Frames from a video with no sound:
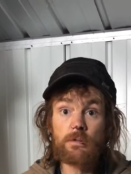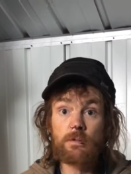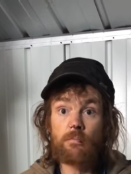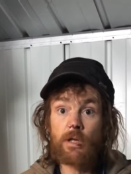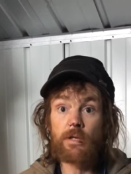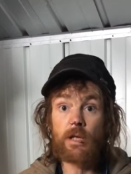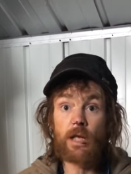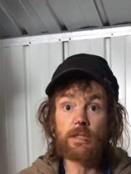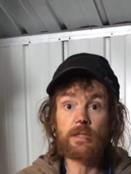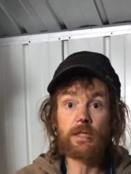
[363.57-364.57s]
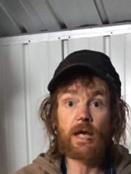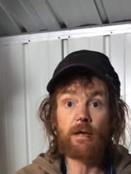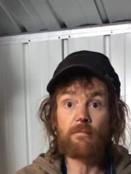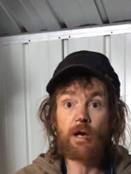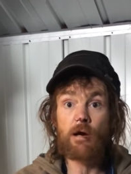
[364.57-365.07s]
Mm. I'm letting the likes of
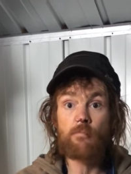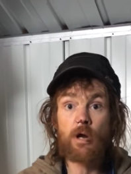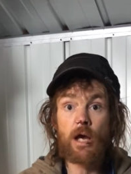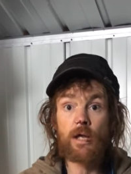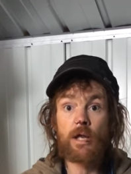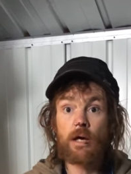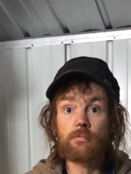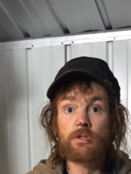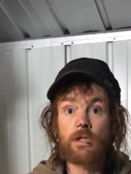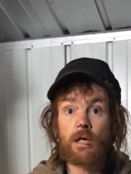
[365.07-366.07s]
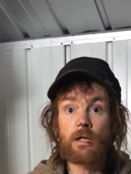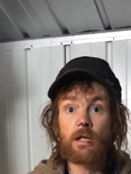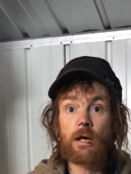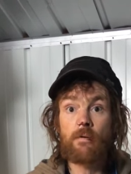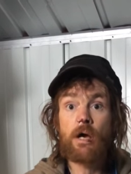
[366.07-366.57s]
Dave down, Brian down, Sean
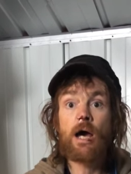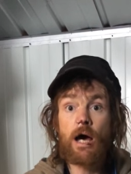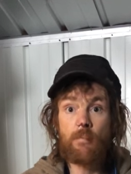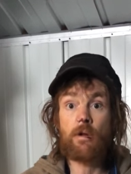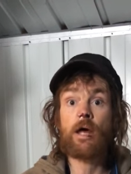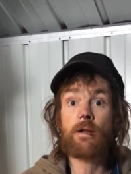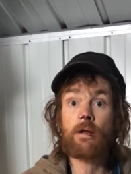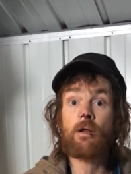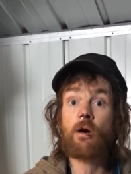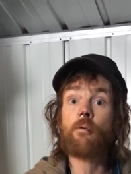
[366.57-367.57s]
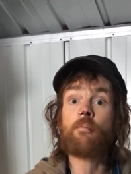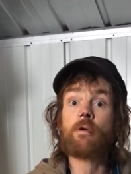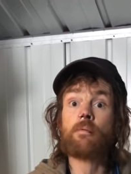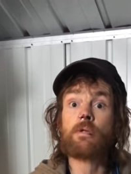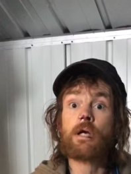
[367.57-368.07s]
down. I'm letting a lot of
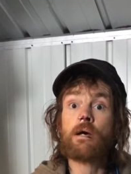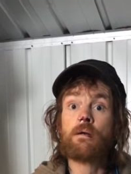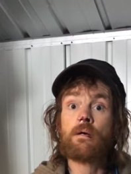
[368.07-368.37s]
people down.